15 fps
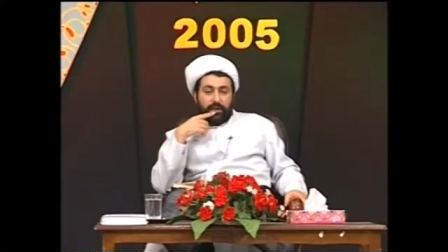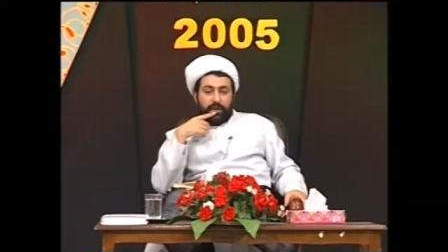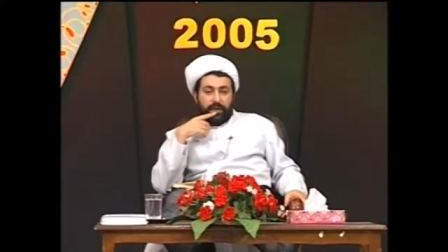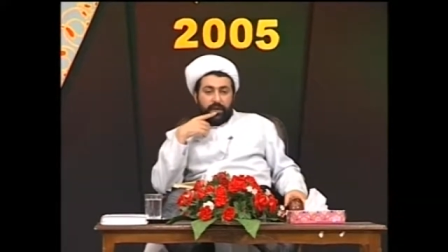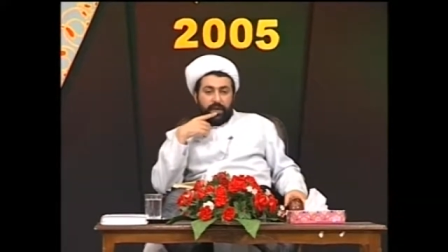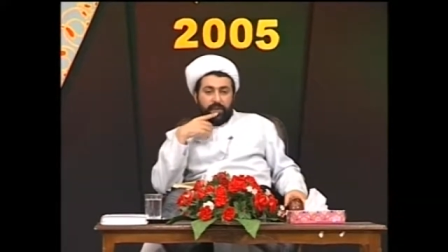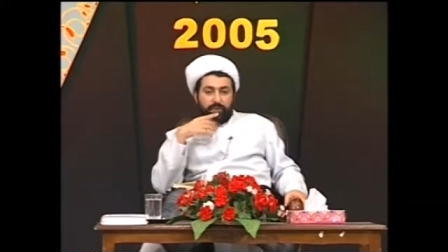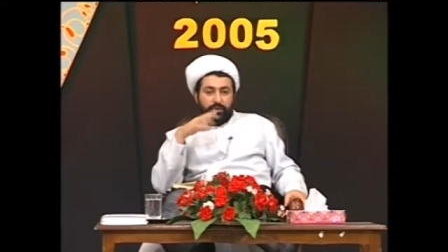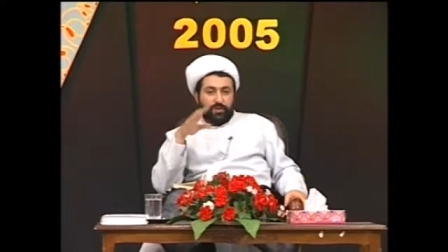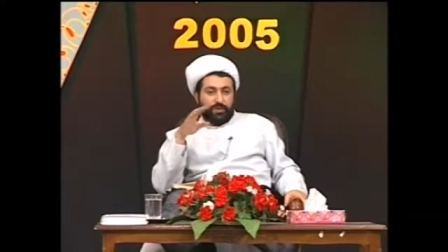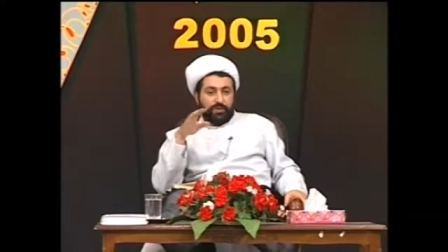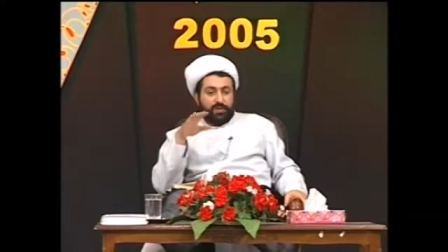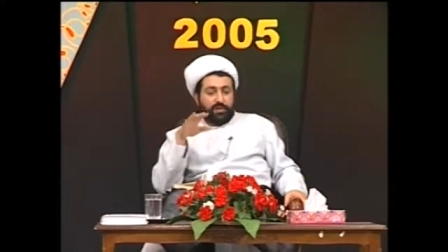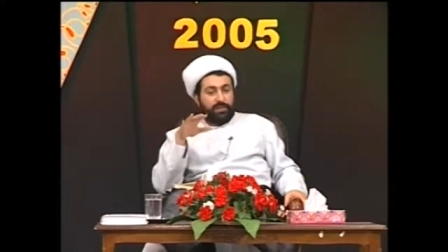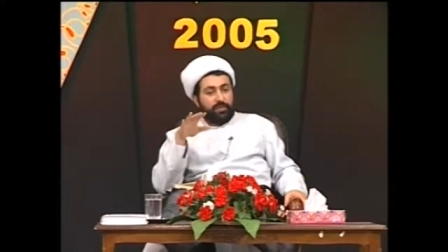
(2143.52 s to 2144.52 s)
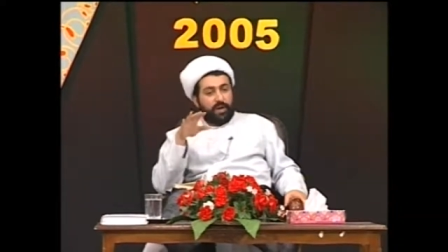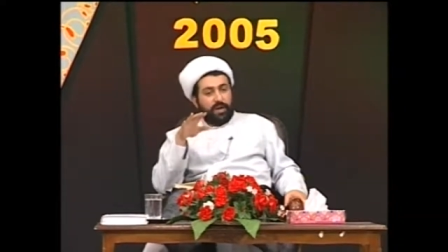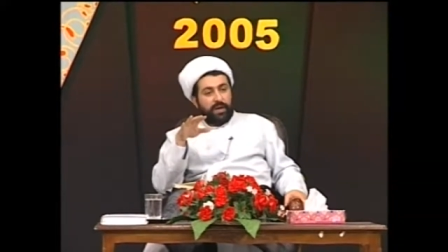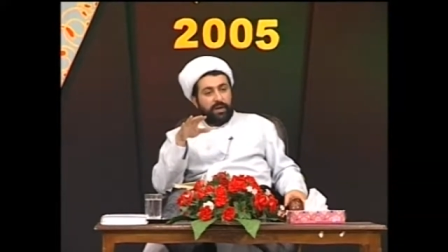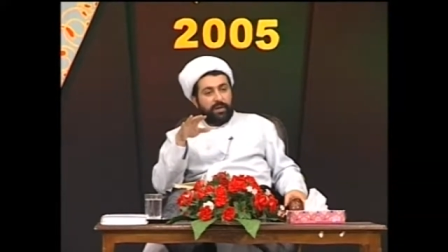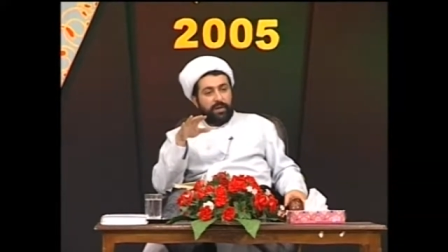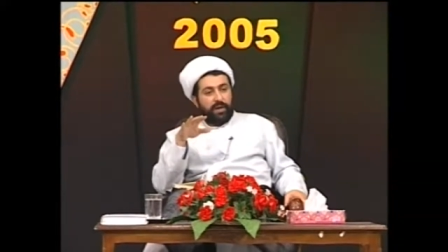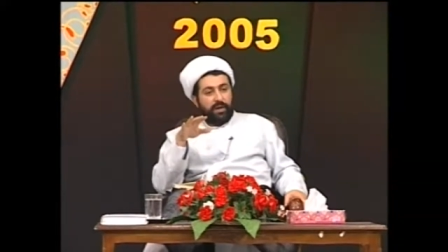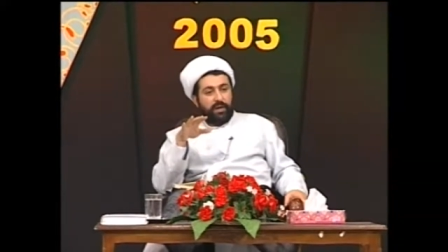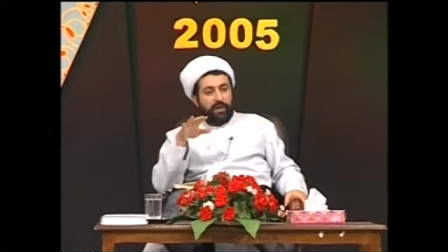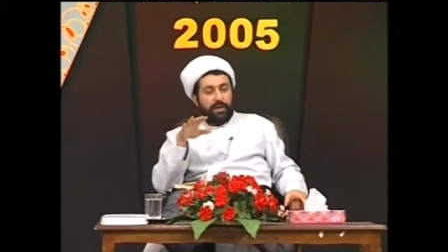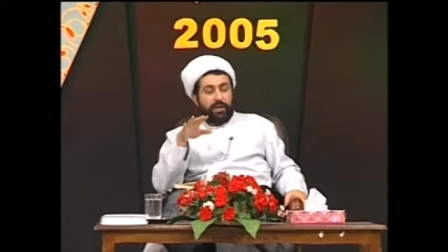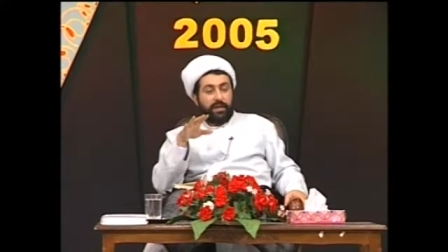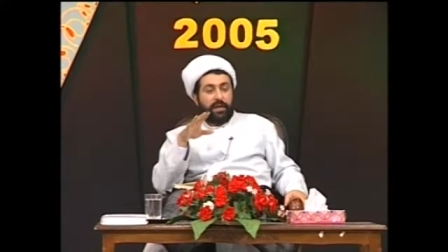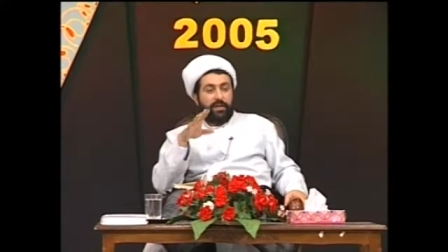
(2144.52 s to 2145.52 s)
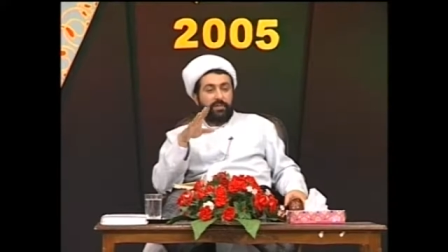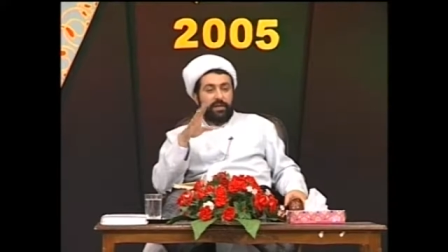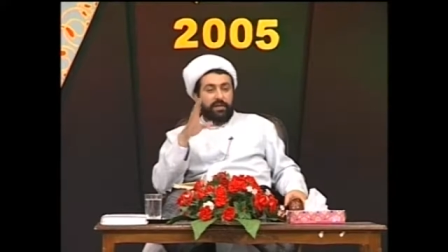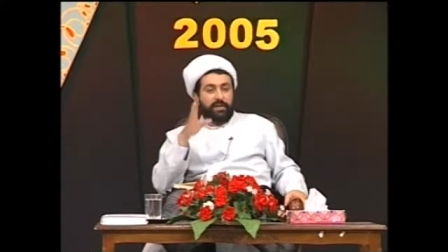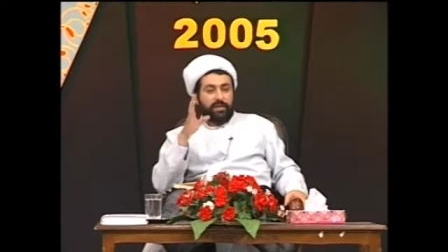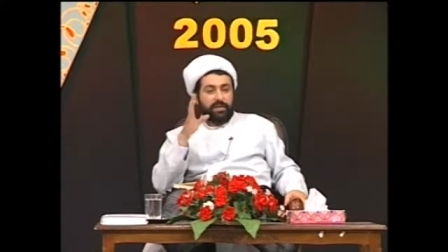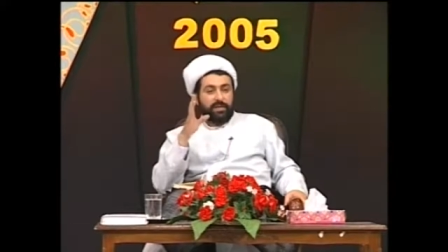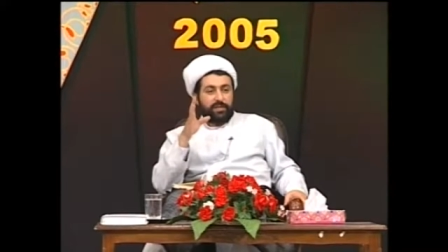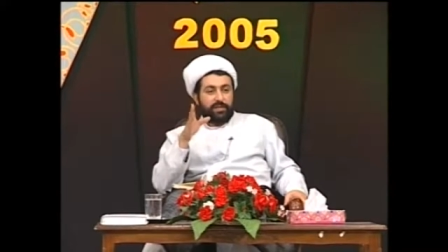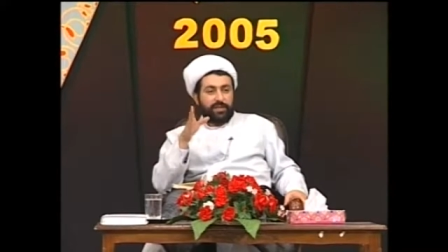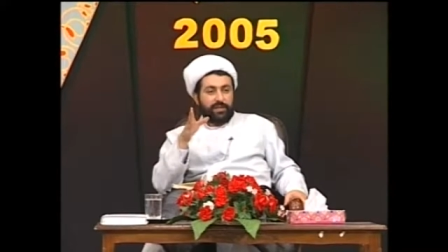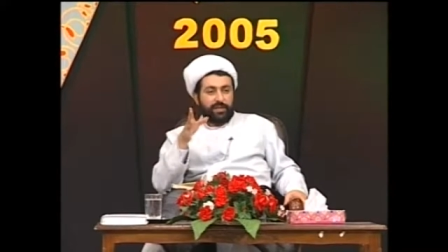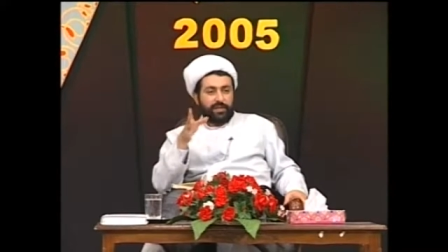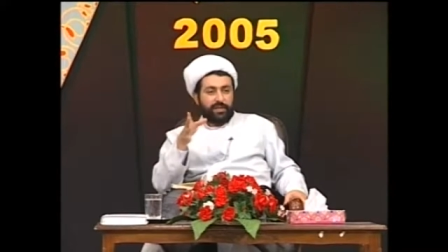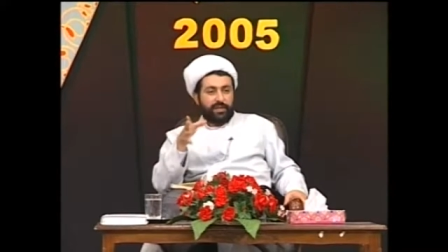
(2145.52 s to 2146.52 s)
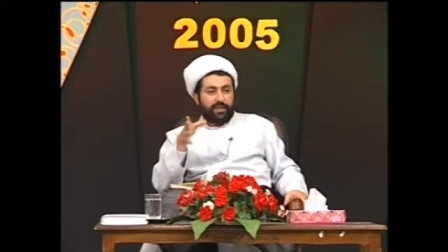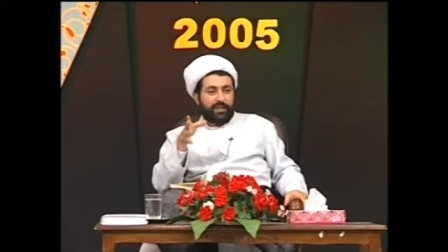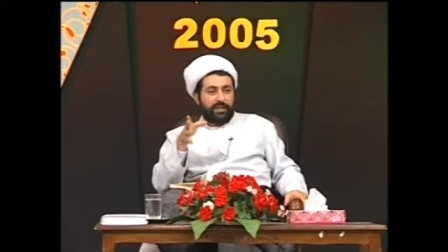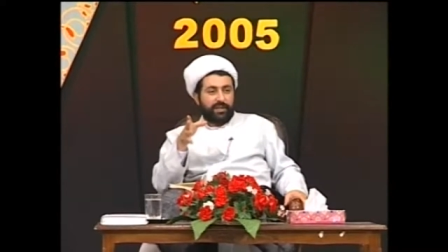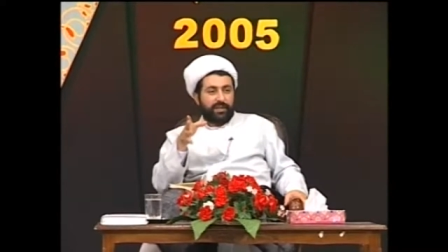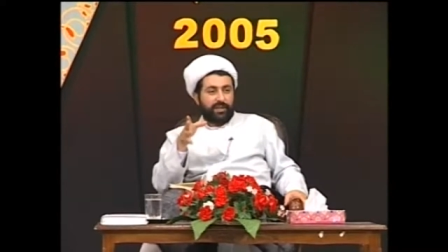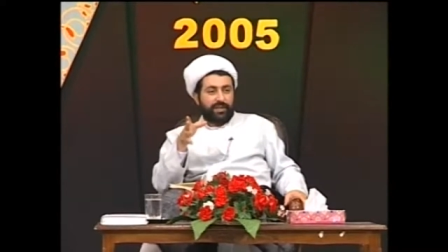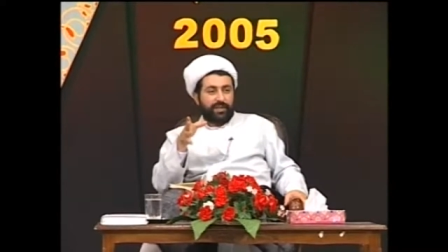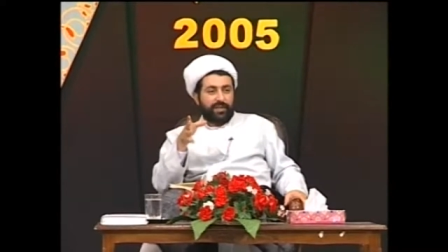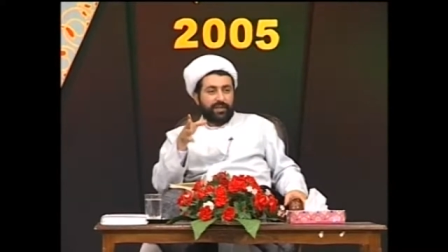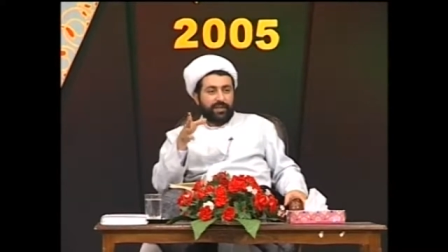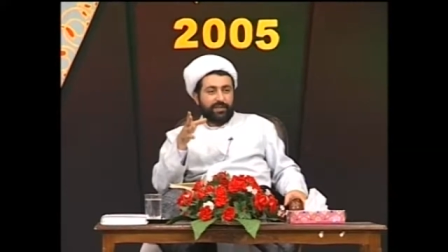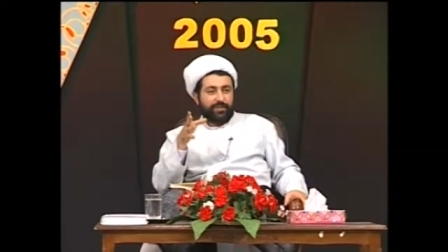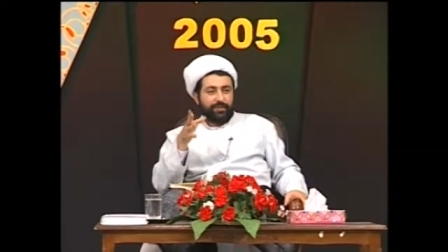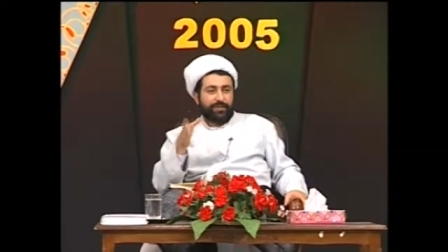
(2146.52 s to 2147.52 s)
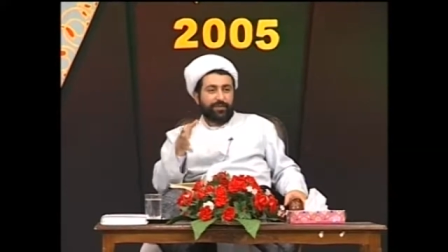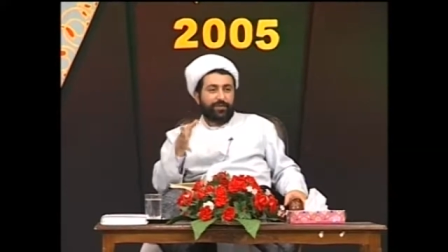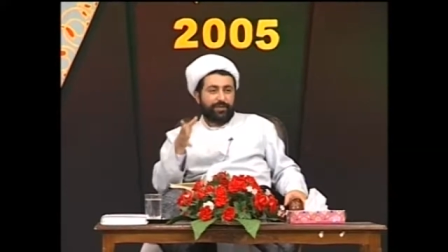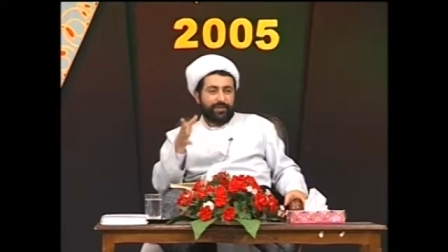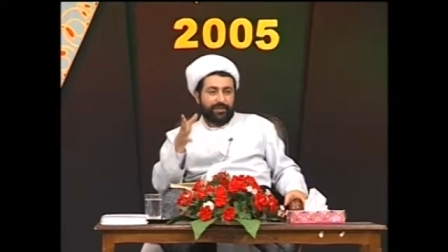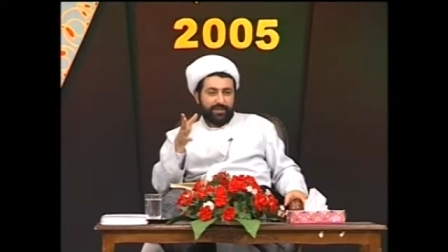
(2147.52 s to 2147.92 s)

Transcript: Of course, this is my idea. I'm not saying this is necessarily true.